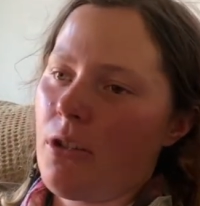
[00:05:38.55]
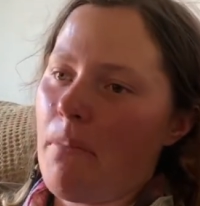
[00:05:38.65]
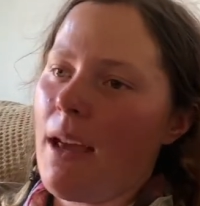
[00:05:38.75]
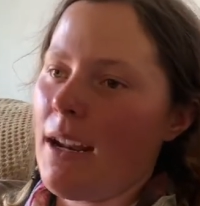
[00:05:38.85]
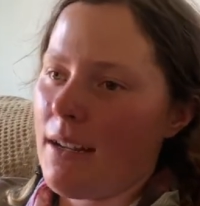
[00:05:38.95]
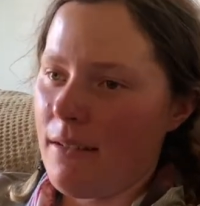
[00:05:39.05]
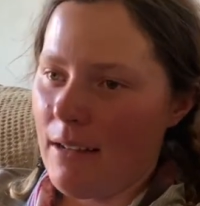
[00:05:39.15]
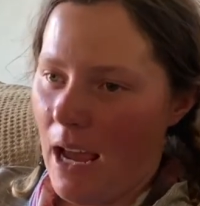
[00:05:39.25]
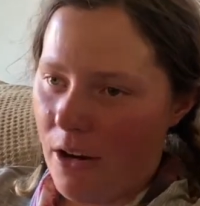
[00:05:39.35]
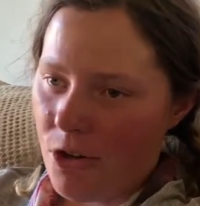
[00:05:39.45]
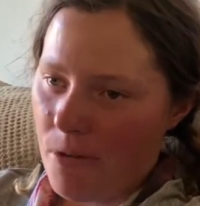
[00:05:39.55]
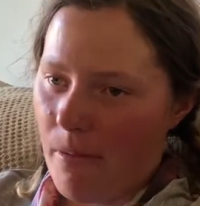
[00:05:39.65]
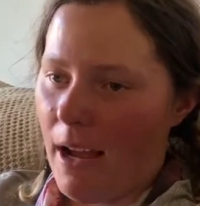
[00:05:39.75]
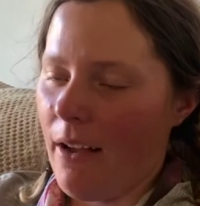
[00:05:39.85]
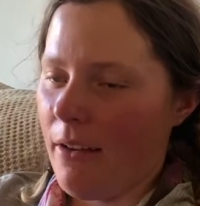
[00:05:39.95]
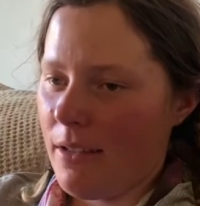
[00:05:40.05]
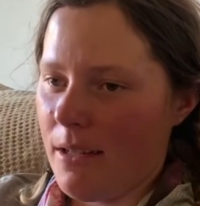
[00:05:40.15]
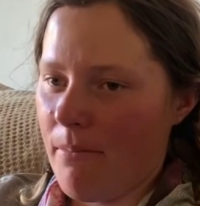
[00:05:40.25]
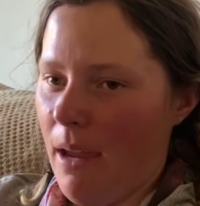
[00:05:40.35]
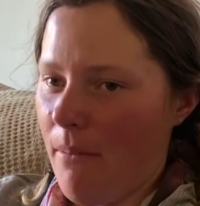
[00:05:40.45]
So I made it 900 miles
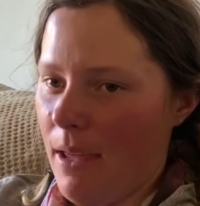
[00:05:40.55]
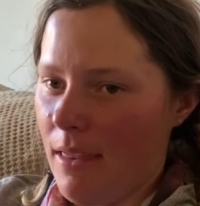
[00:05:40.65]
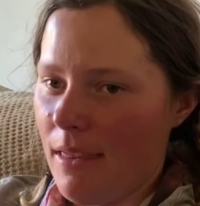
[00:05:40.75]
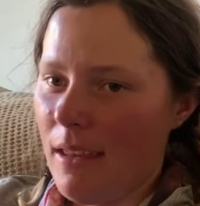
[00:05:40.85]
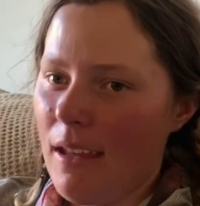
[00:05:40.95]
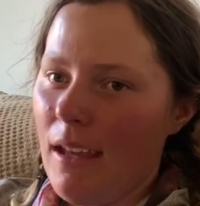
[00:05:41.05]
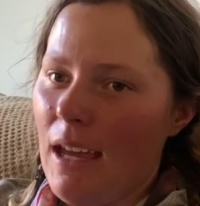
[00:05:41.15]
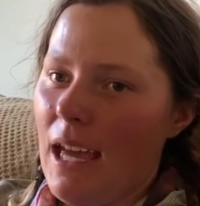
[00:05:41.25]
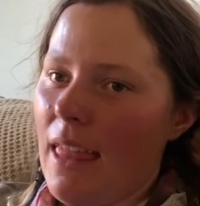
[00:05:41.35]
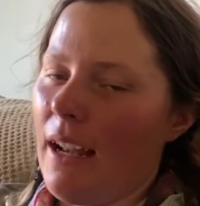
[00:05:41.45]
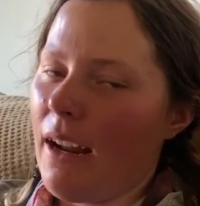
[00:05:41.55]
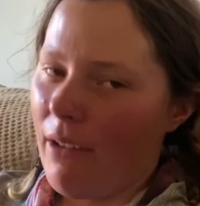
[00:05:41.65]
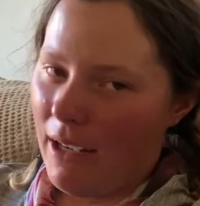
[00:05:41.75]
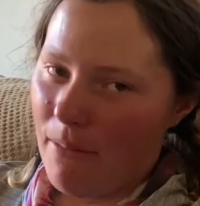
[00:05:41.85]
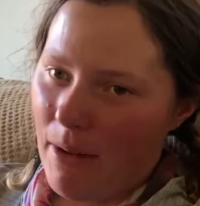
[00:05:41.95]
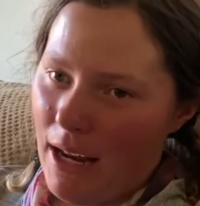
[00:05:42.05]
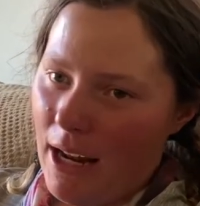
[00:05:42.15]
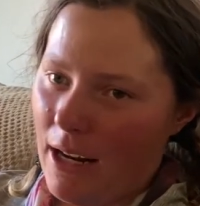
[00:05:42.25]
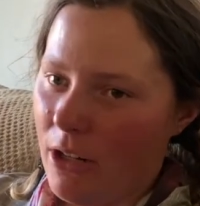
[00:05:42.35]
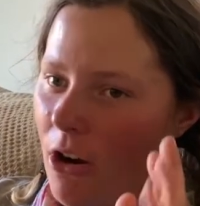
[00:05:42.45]
to Mammoth. And then I ran out of money
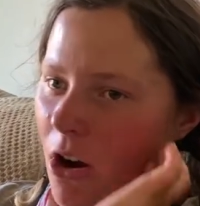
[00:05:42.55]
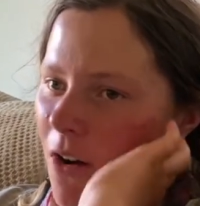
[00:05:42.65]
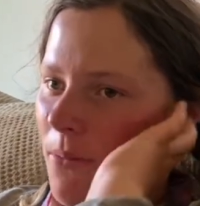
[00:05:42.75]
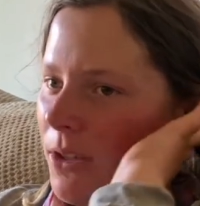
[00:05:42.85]
and had to go home.